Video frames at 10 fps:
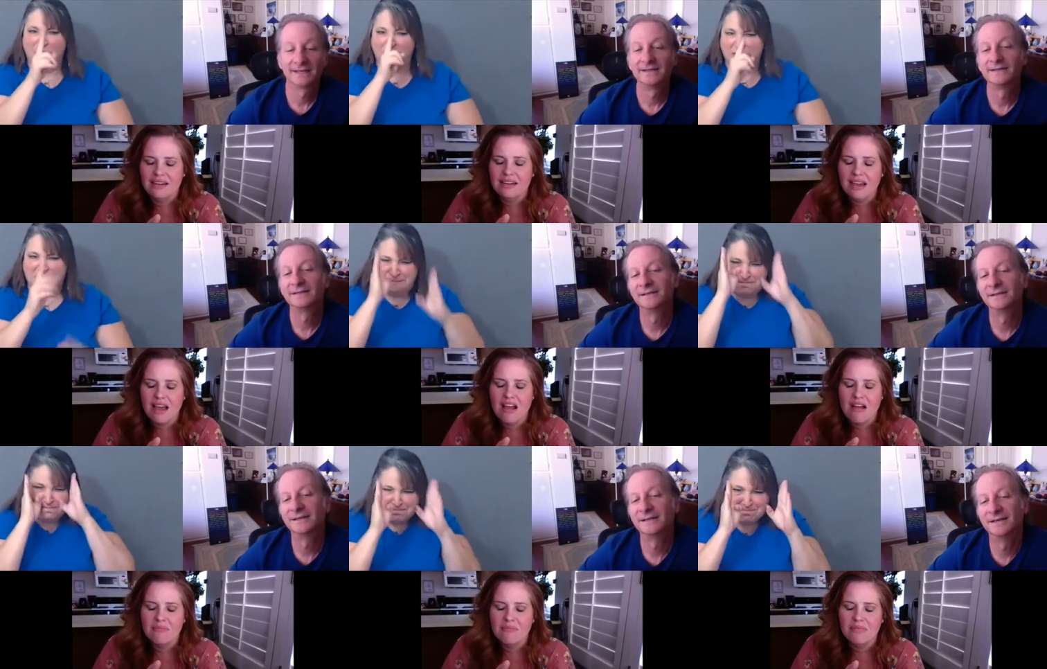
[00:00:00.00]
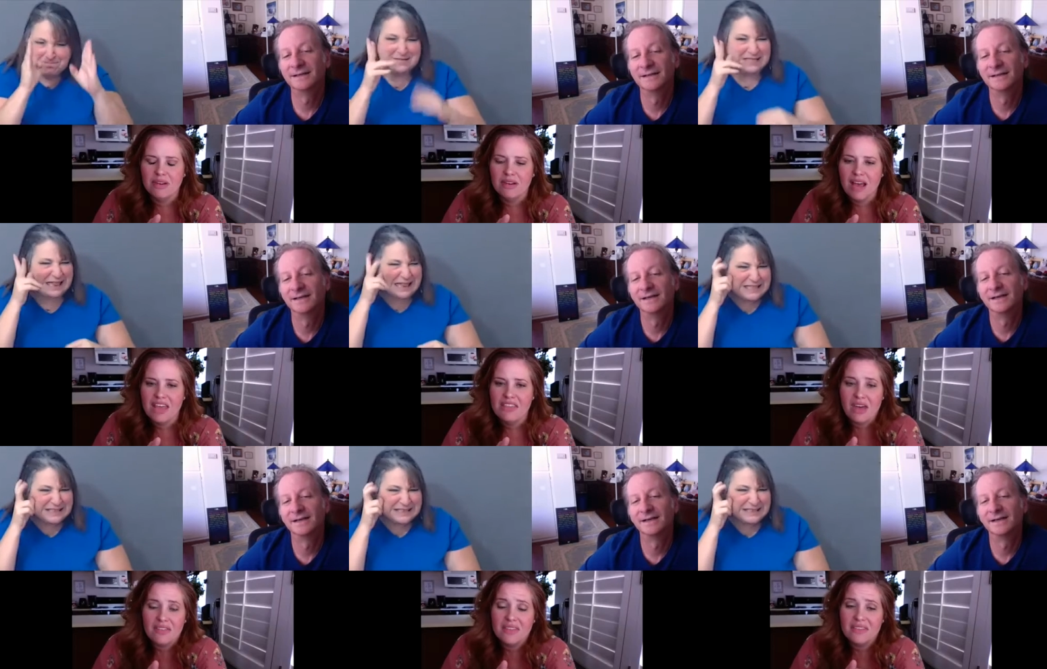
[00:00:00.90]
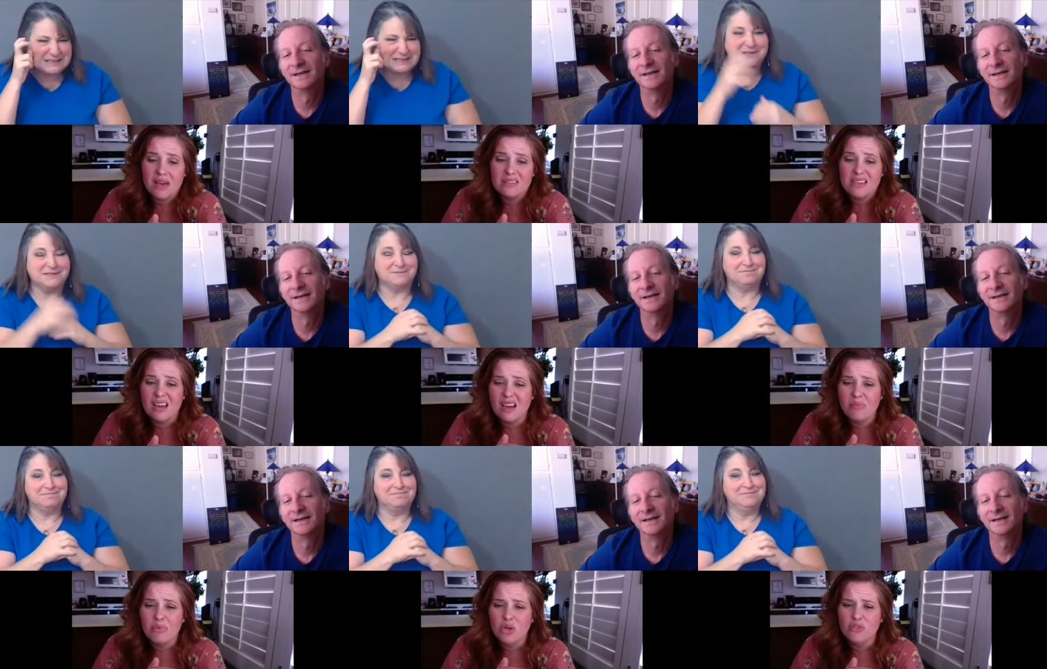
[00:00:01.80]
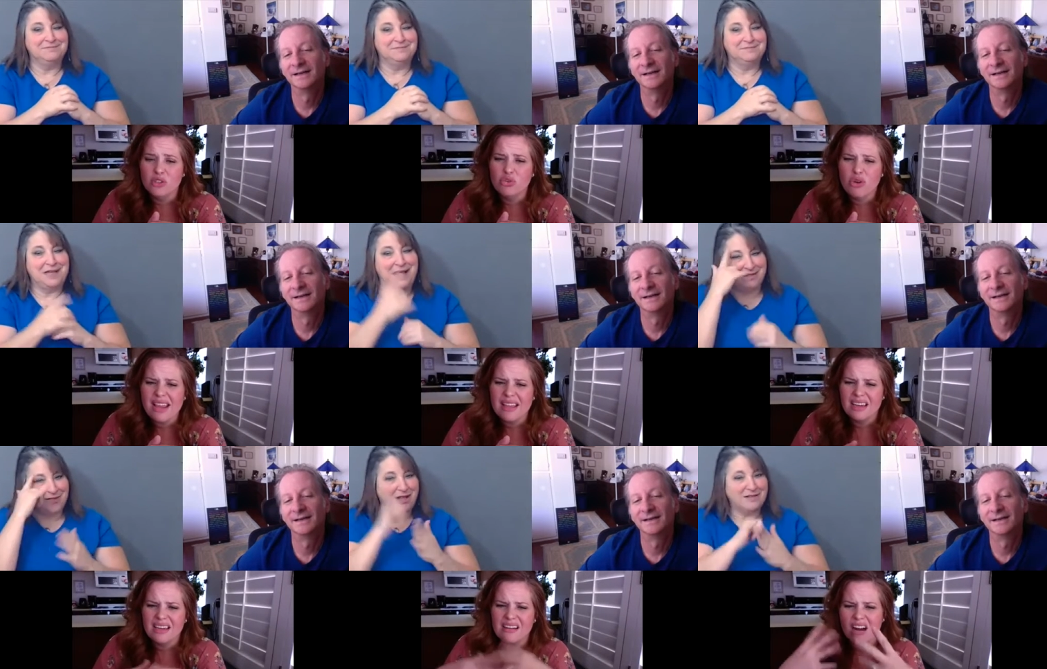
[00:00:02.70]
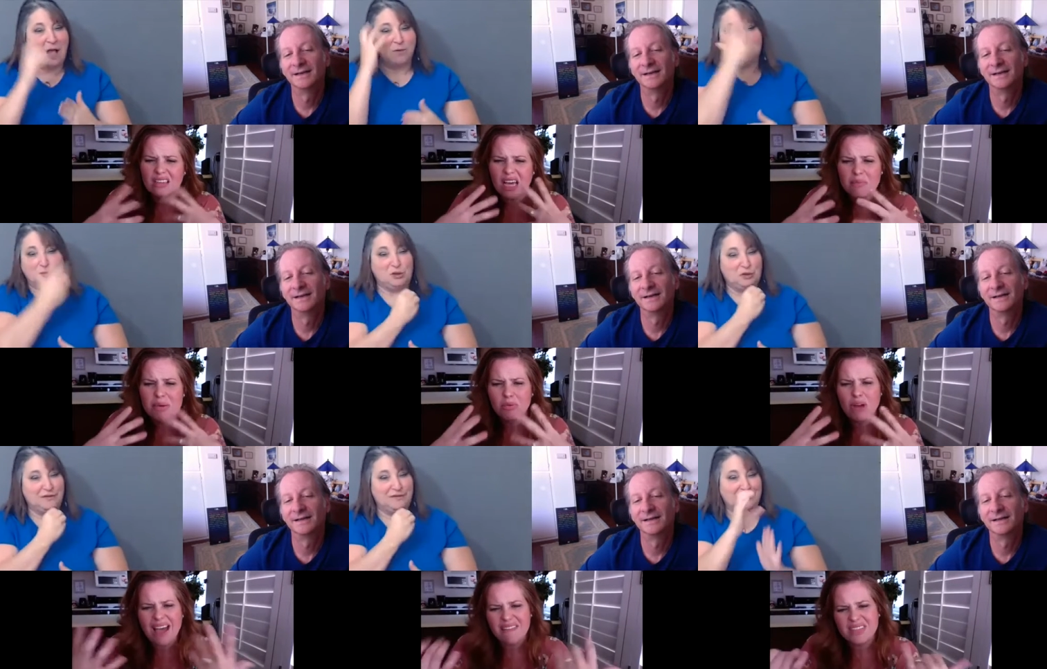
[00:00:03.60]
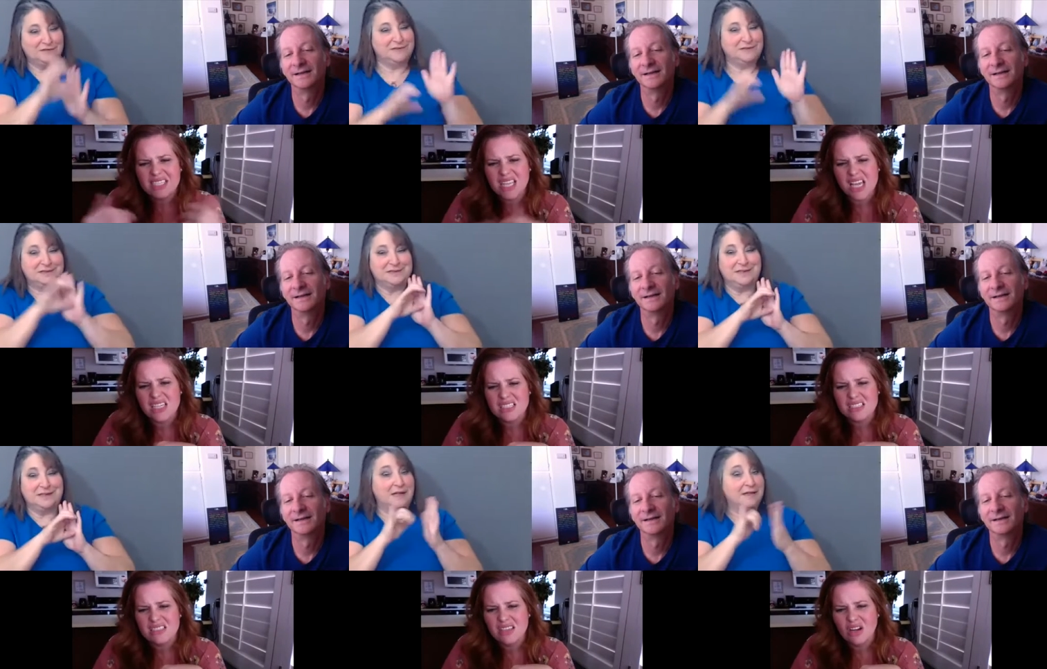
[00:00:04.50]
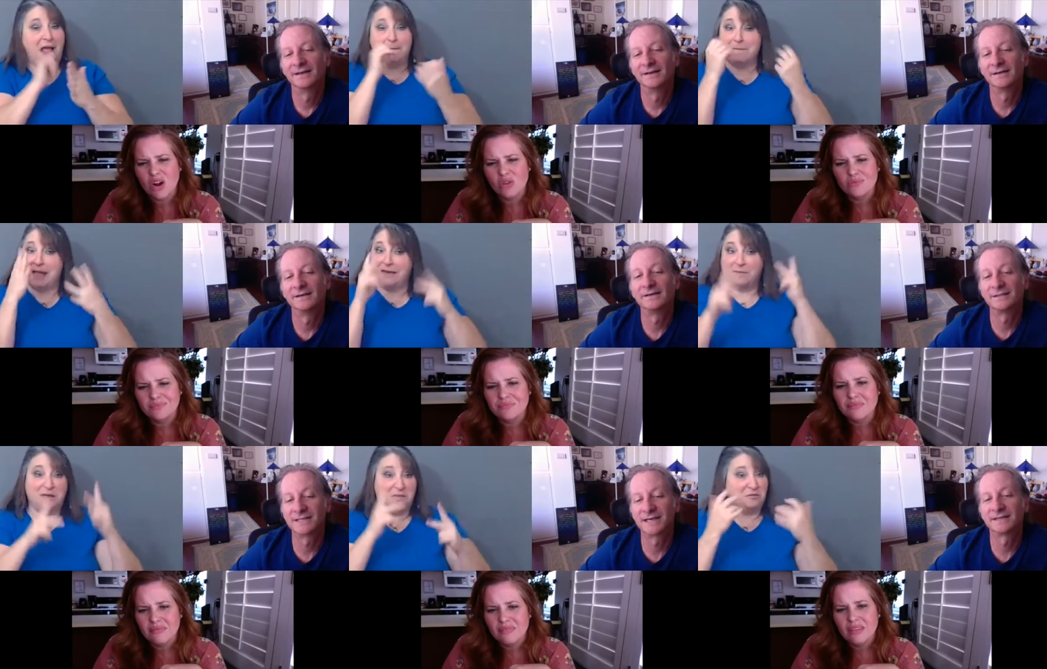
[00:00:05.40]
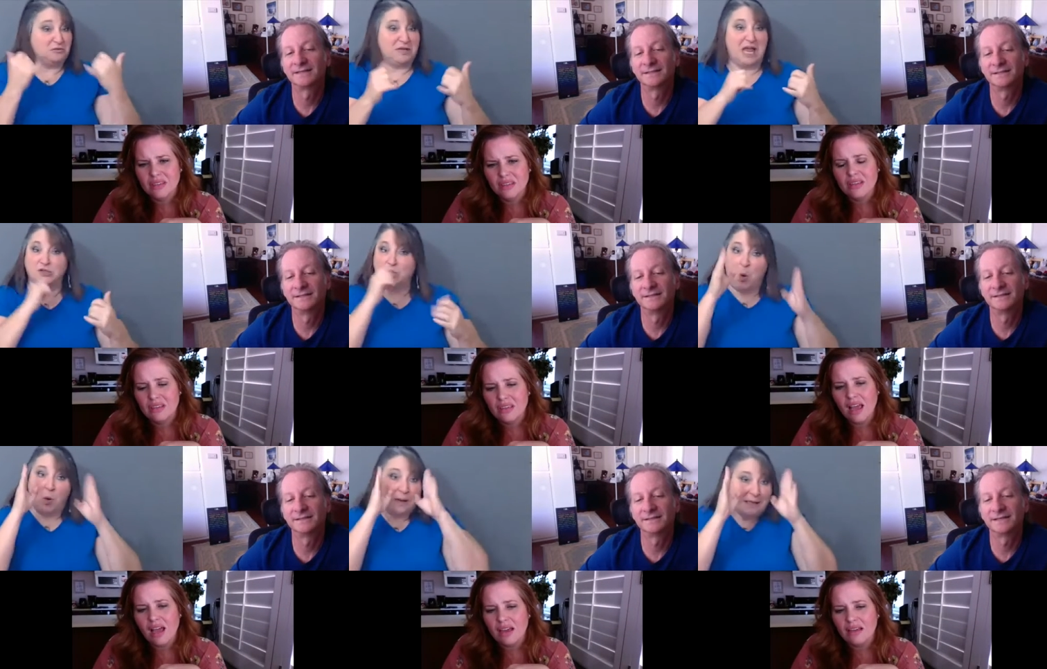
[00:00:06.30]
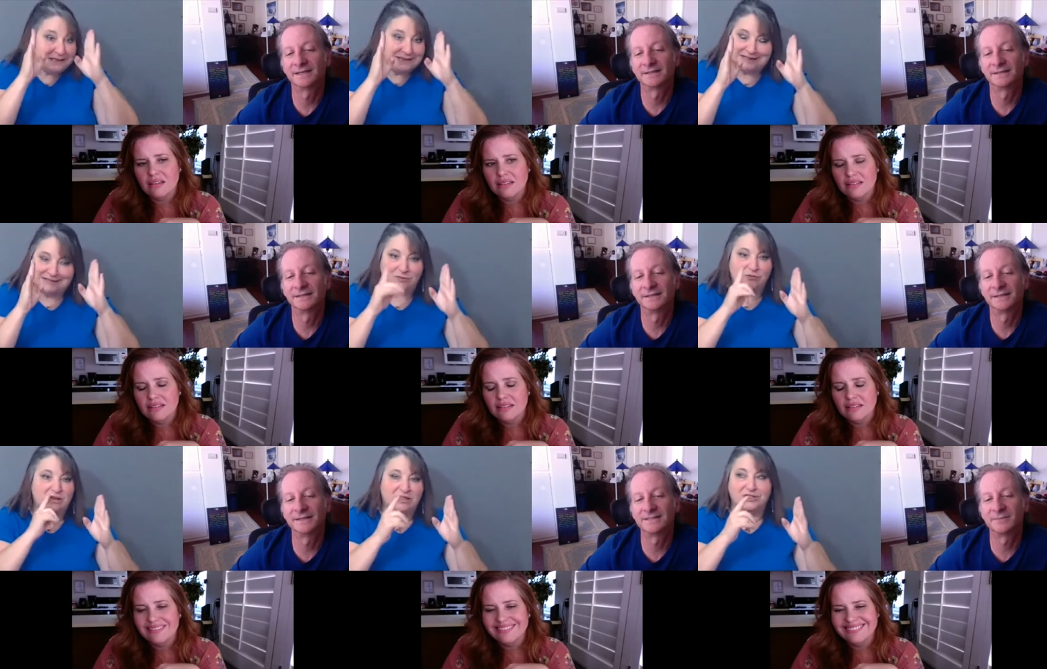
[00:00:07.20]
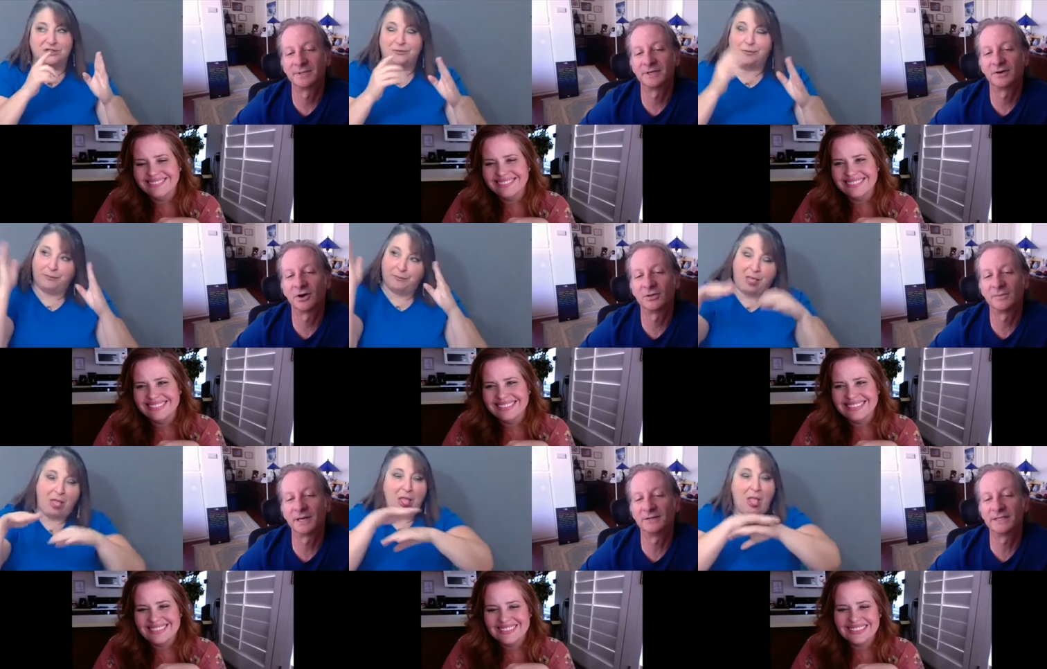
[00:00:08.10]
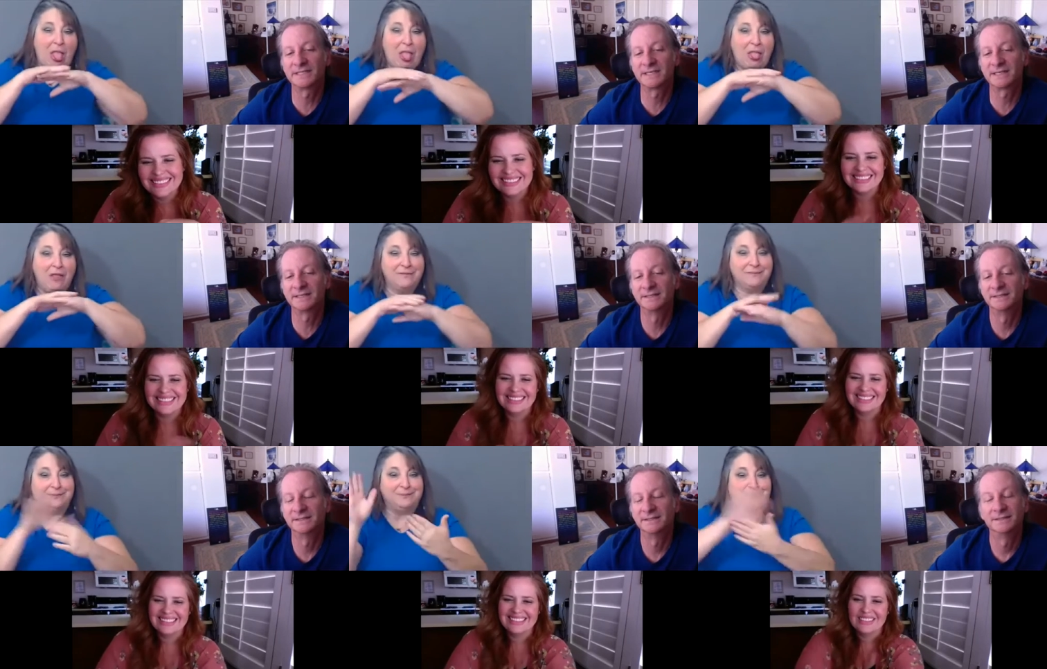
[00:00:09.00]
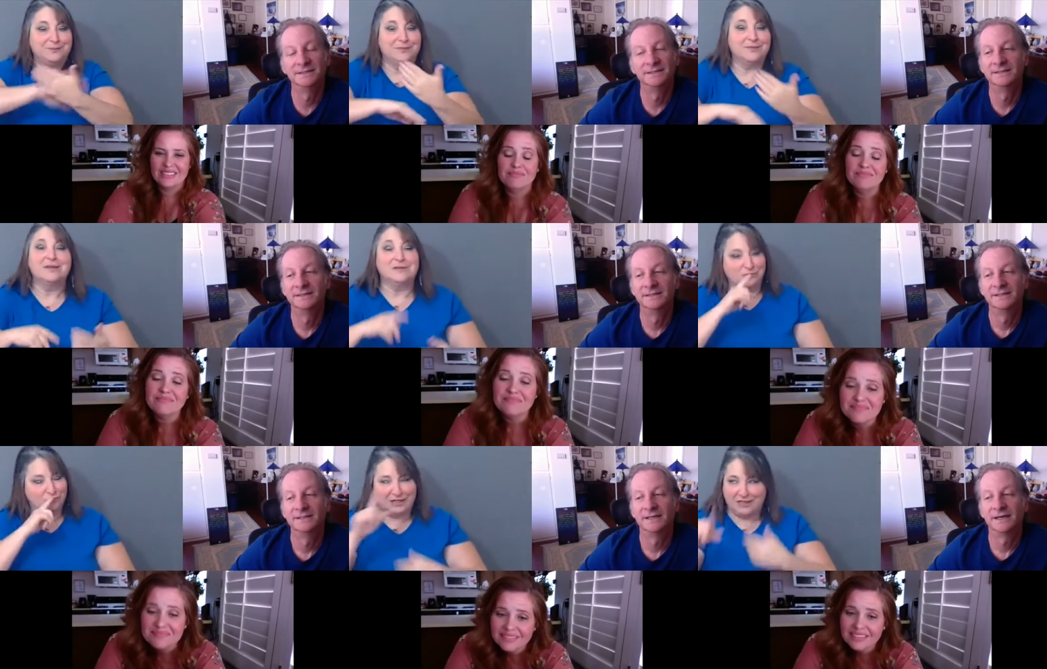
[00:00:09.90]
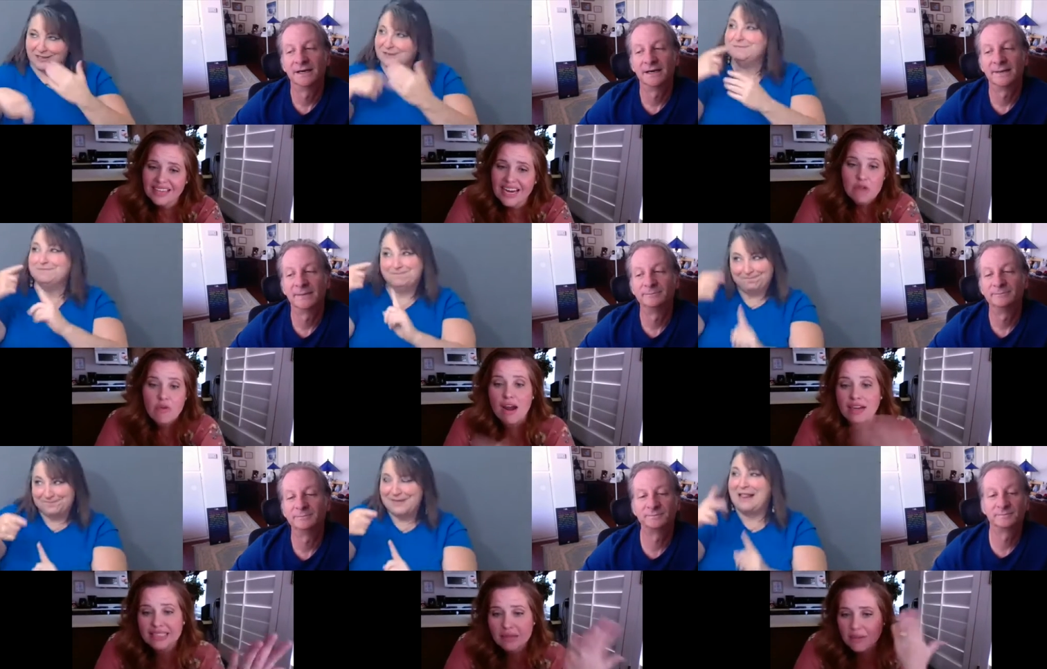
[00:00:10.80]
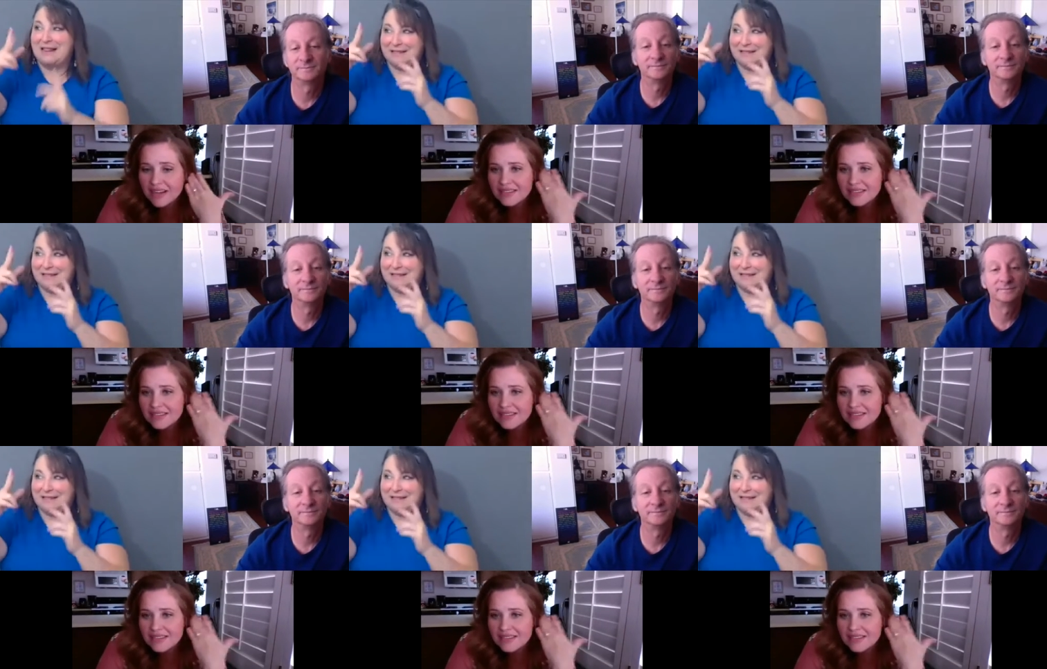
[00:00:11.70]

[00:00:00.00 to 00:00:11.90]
Speaker 1: yeah. um, I thought that that's a, a, beautiful trait that not a lot of people have these days, you know?
Speaker 2: Exactly. Yeah. Exactly. It's about, uh, all about listening.
Speaker 1: Mm-hmm. Um, because